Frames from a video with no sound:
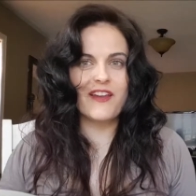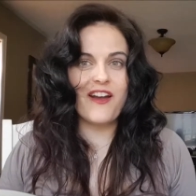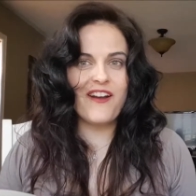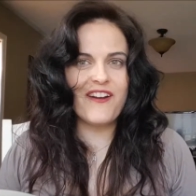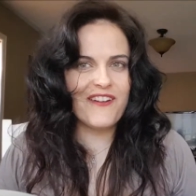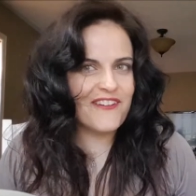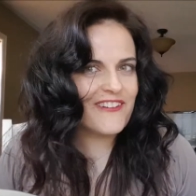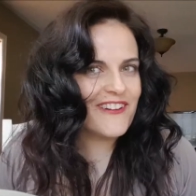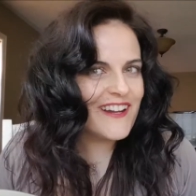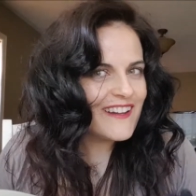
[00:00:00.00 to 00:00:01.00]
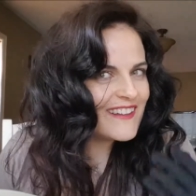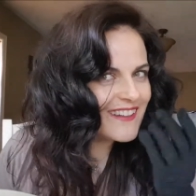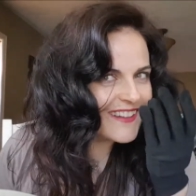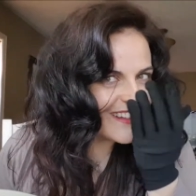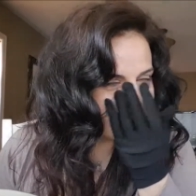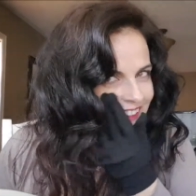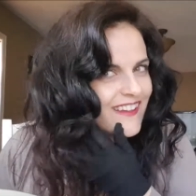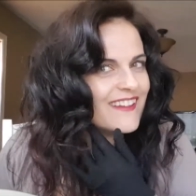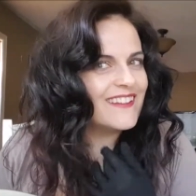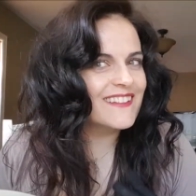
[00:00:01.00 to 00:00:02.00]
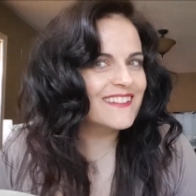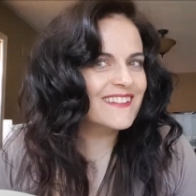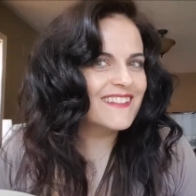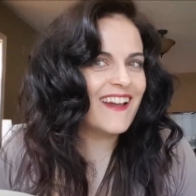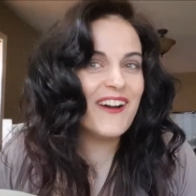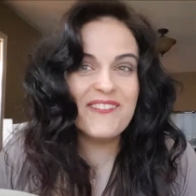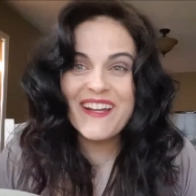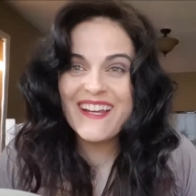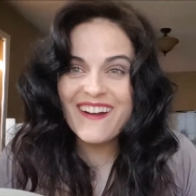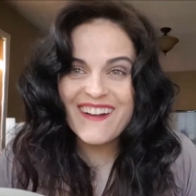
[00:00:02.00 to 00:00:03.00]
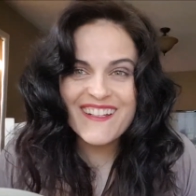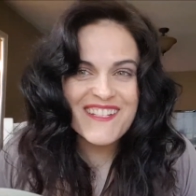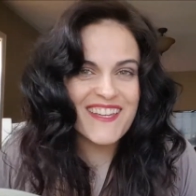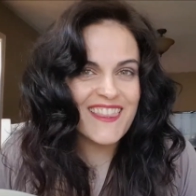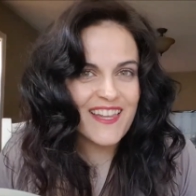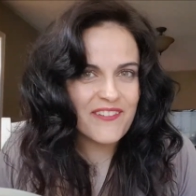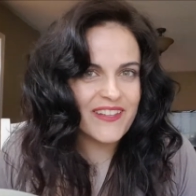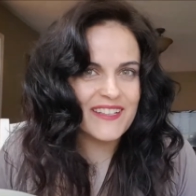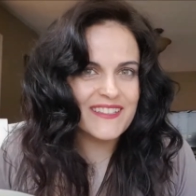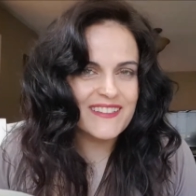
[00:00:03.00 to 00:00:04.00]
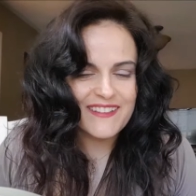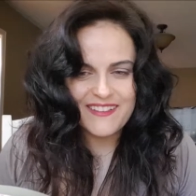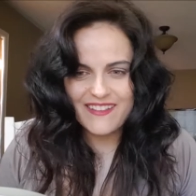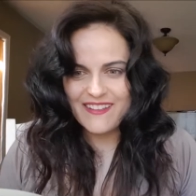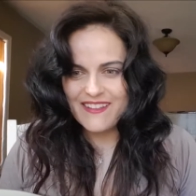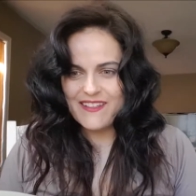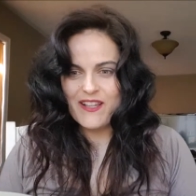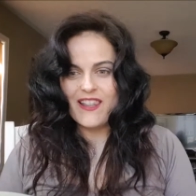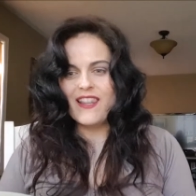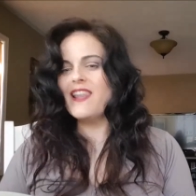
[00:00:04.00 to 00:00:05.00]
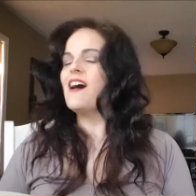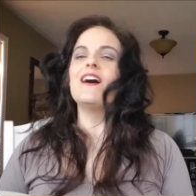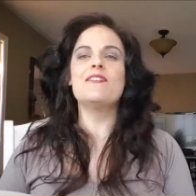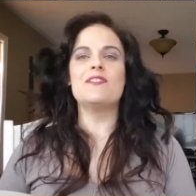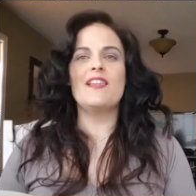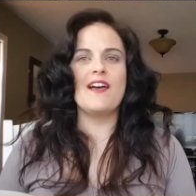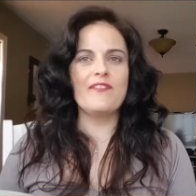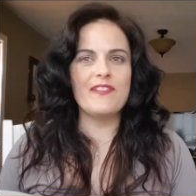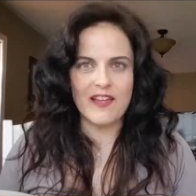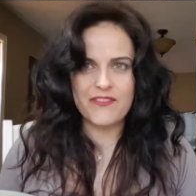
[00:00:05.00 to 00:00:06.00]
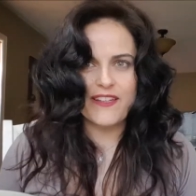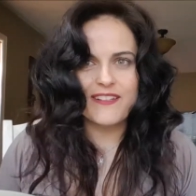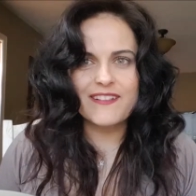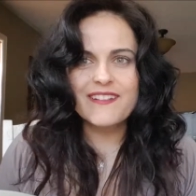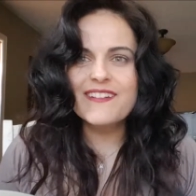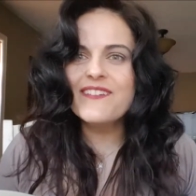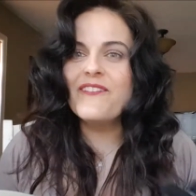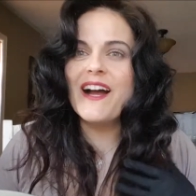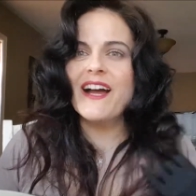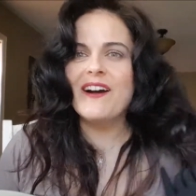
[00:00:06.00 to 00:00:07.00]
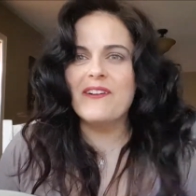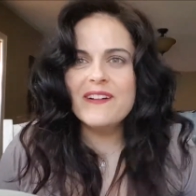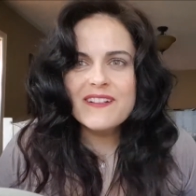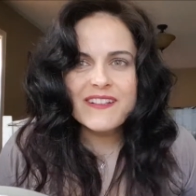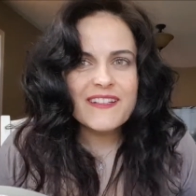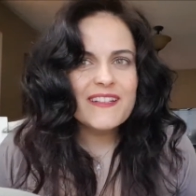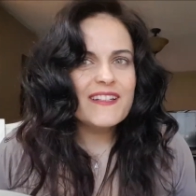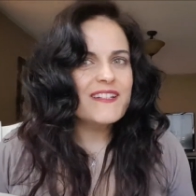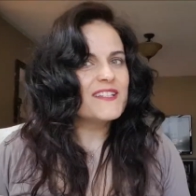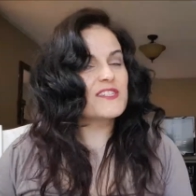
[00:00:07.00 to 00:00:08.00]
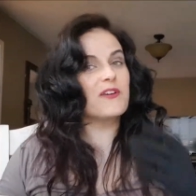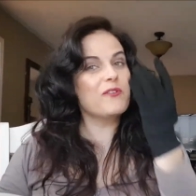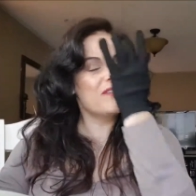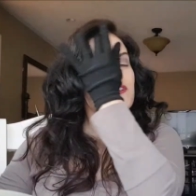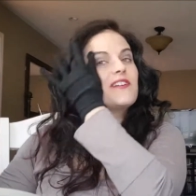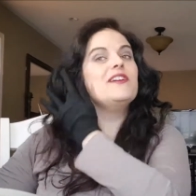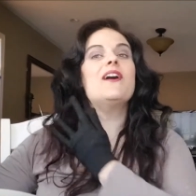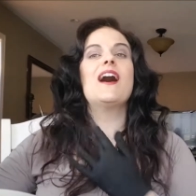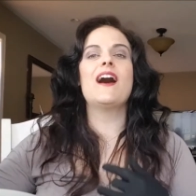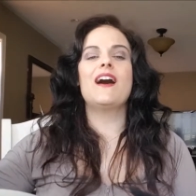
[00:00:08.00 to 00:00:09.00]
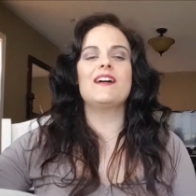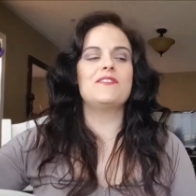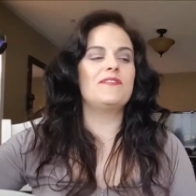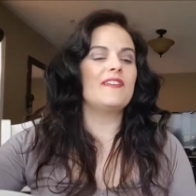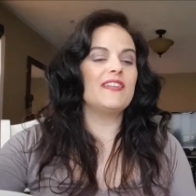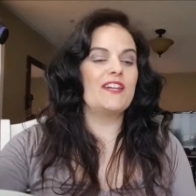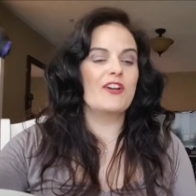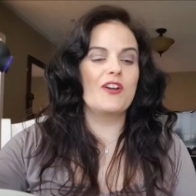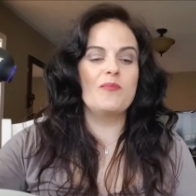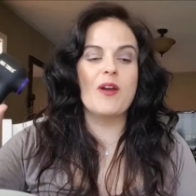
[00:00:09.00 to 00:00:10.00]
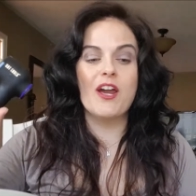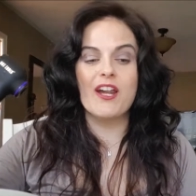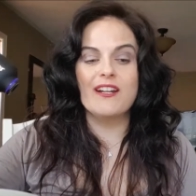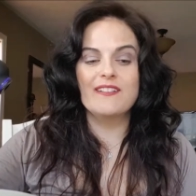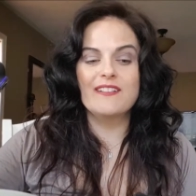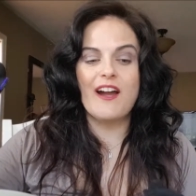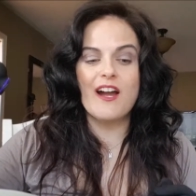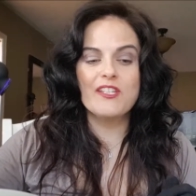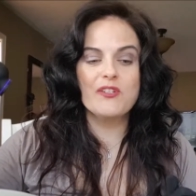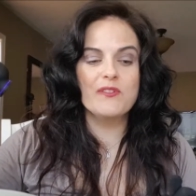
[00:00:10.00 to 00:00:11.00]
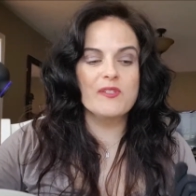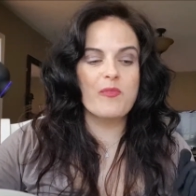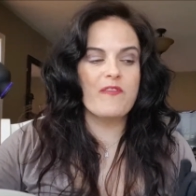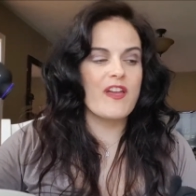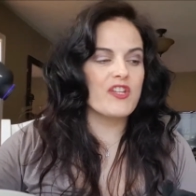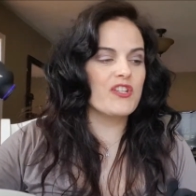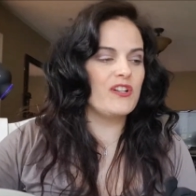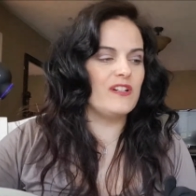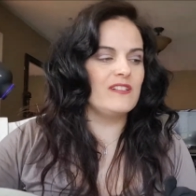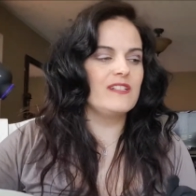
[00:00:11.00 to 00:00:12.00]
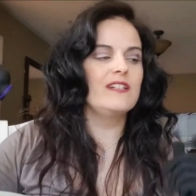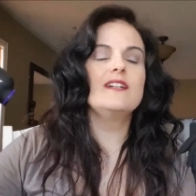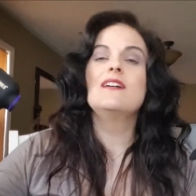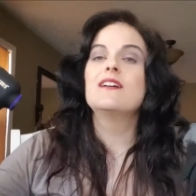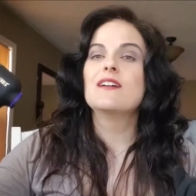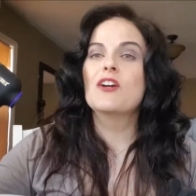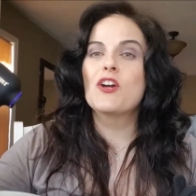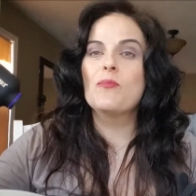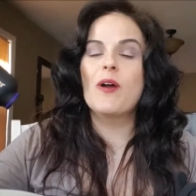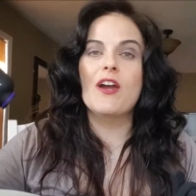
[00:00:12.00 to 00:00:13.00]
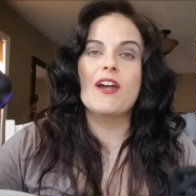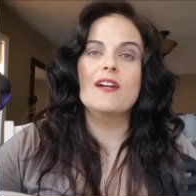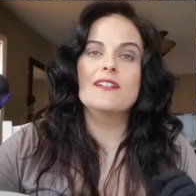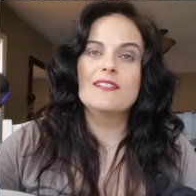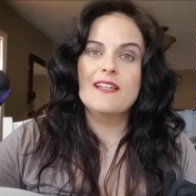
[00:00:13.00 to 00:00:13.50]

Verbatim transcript: Oh, look at that. Oh my gosh, I love it. Love, love, love it. Wow. So there you have the curl bar, Hot Tools Professional curl bar.